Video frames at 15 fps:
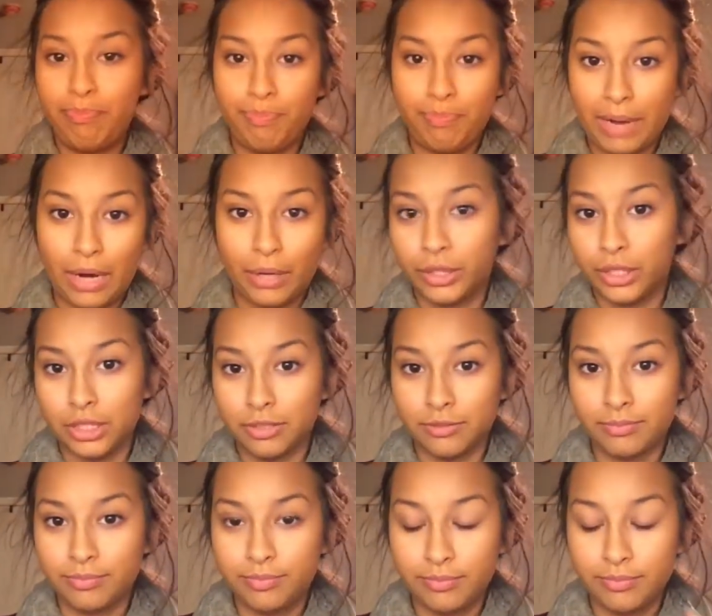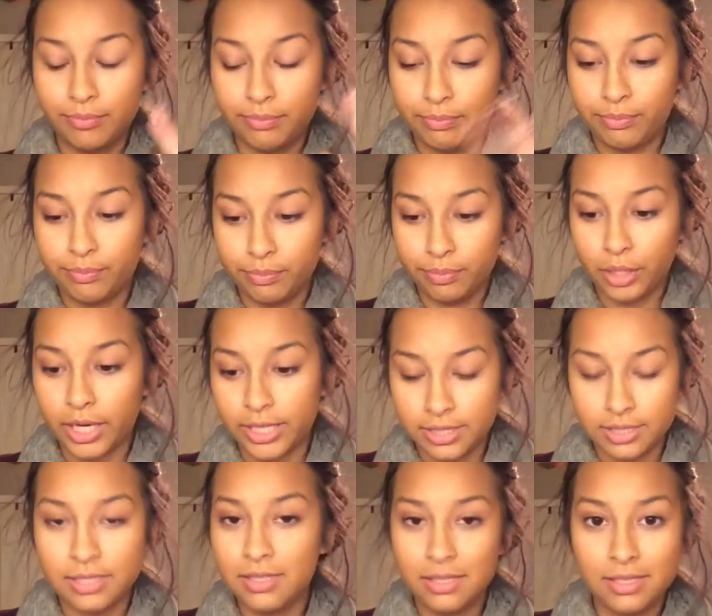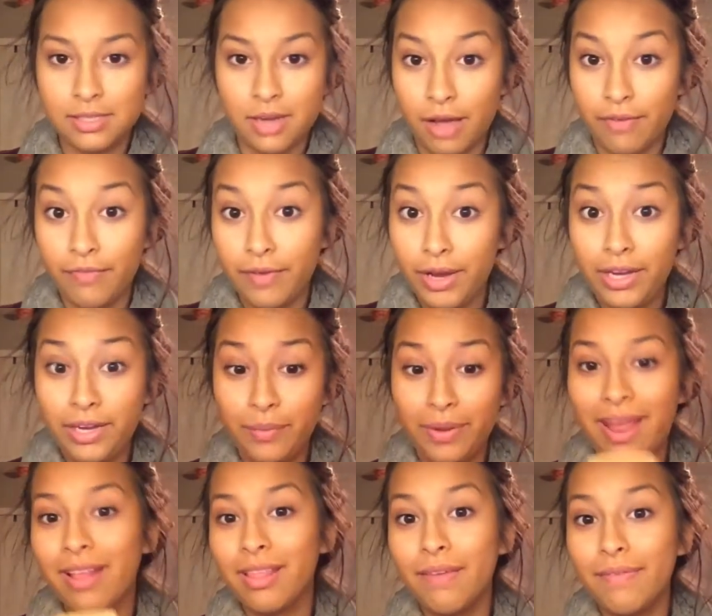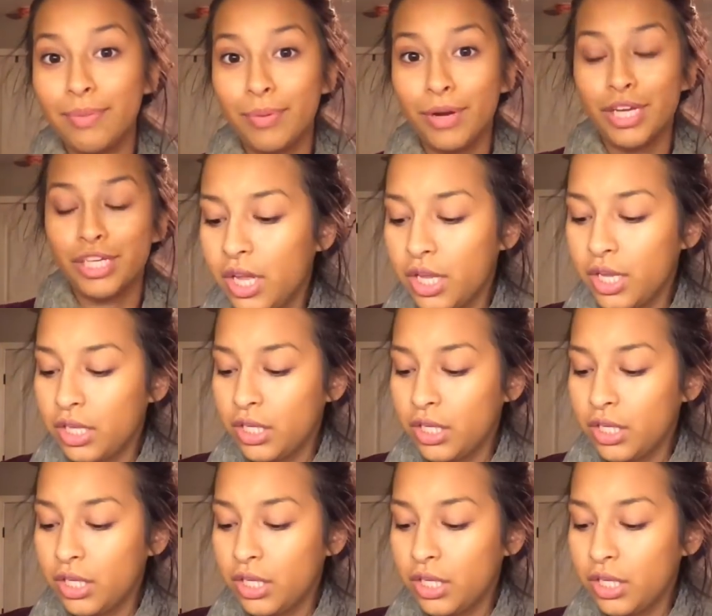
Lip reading: powdered pressed stuff. Anyway, I love the brush.